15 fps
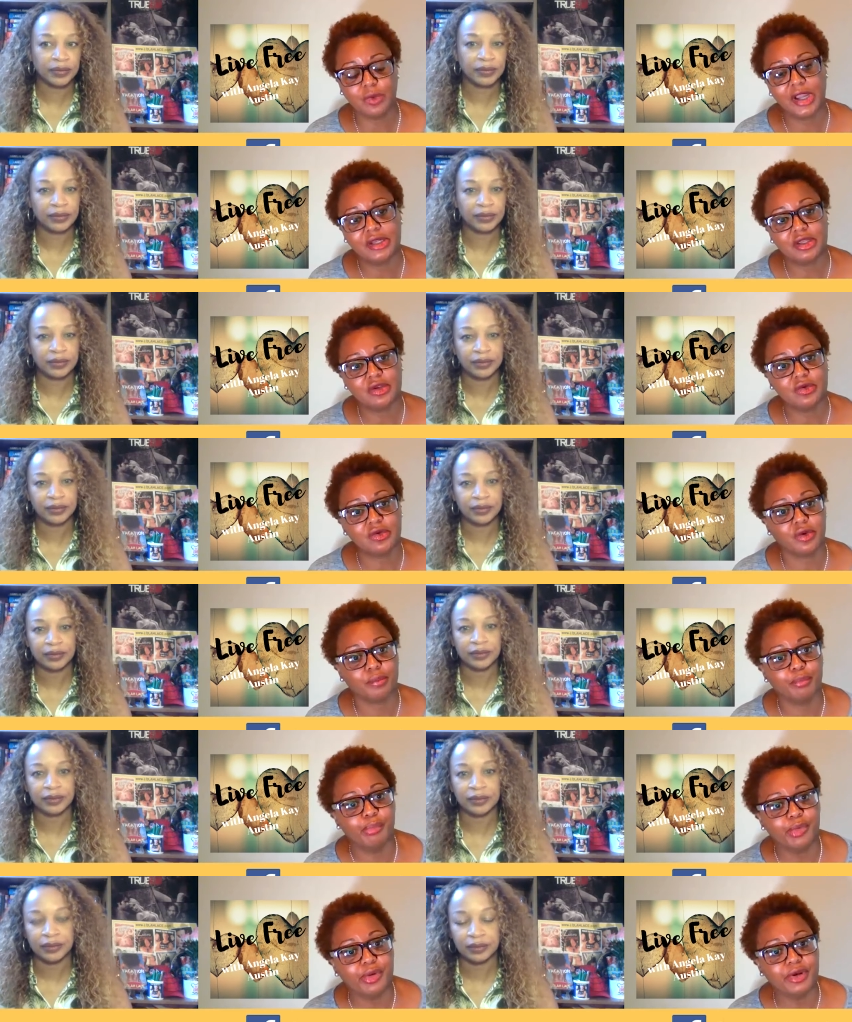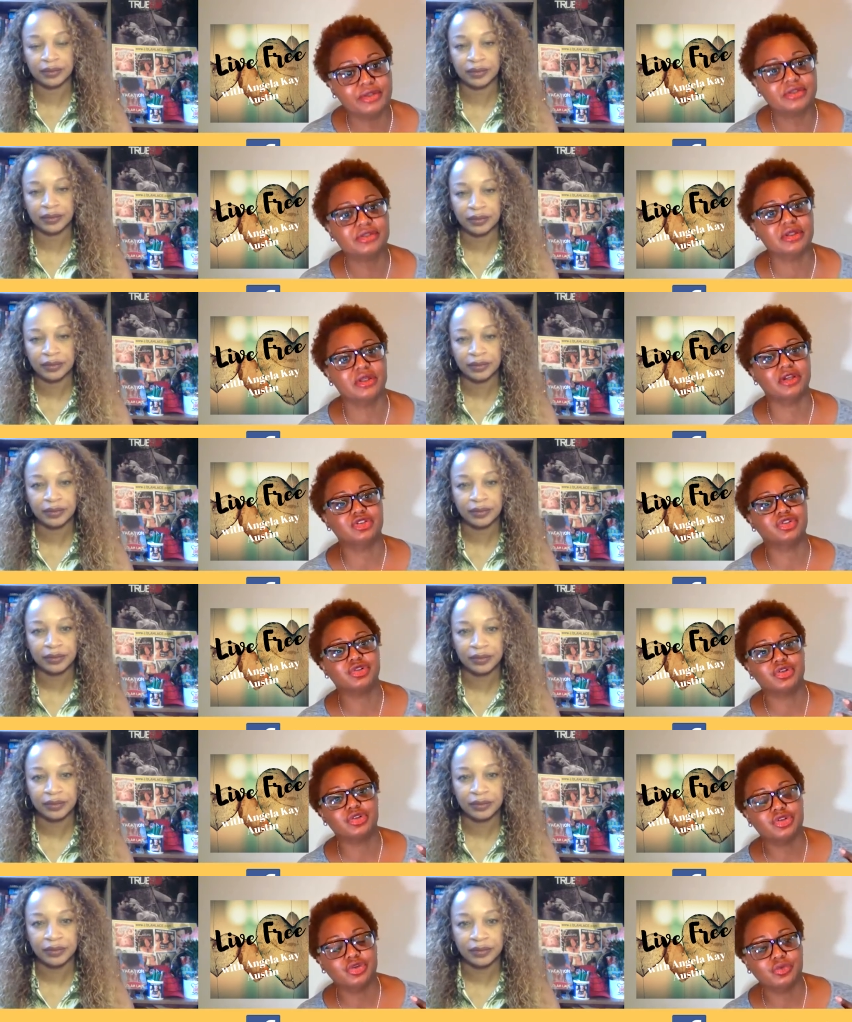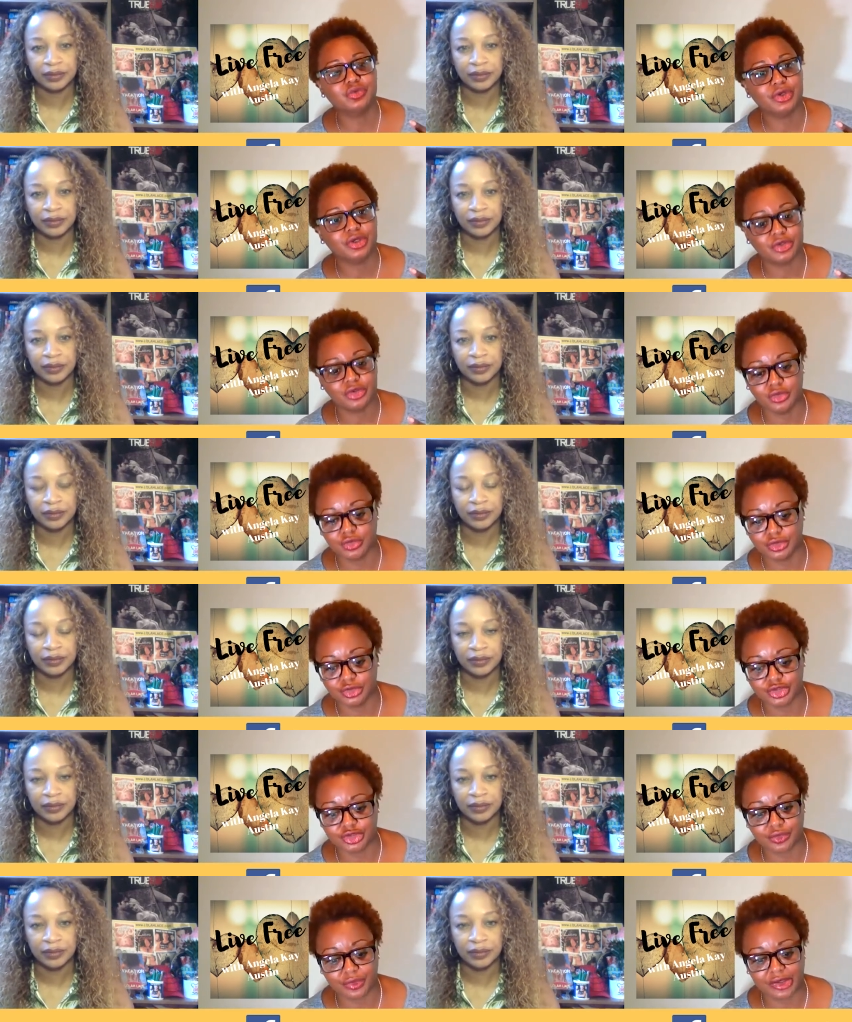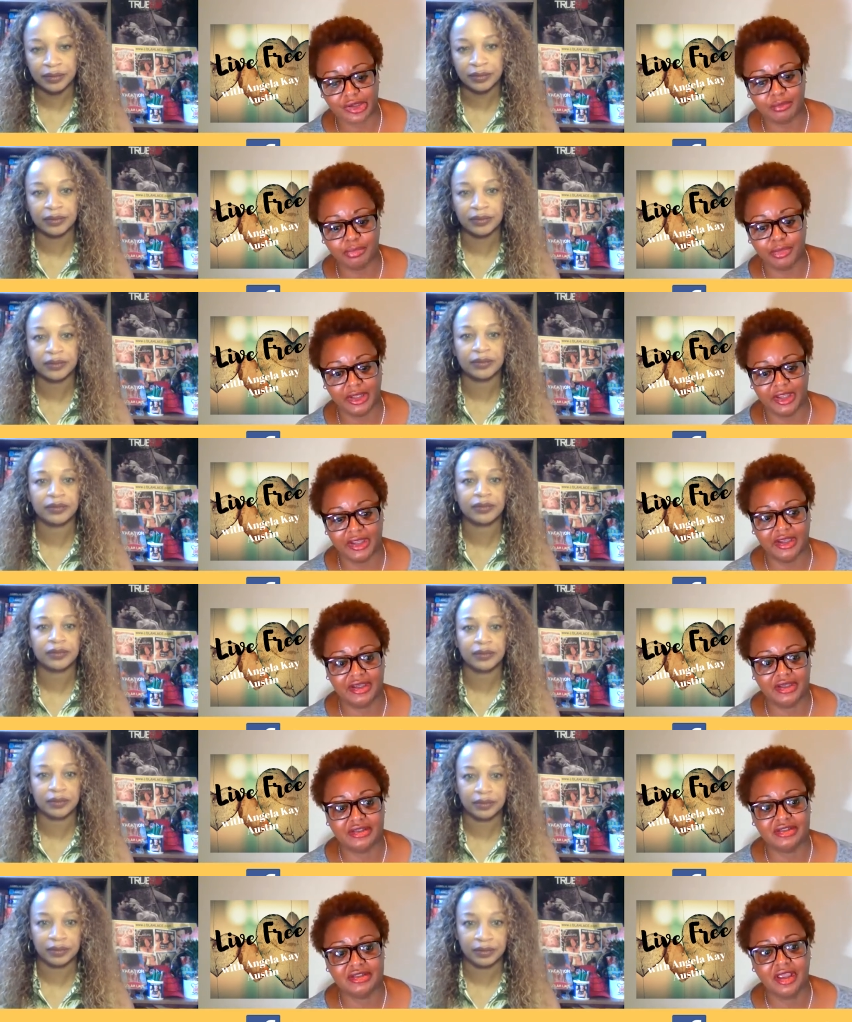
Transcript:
Speaker 1: writing your books and as you're doing your screenplays,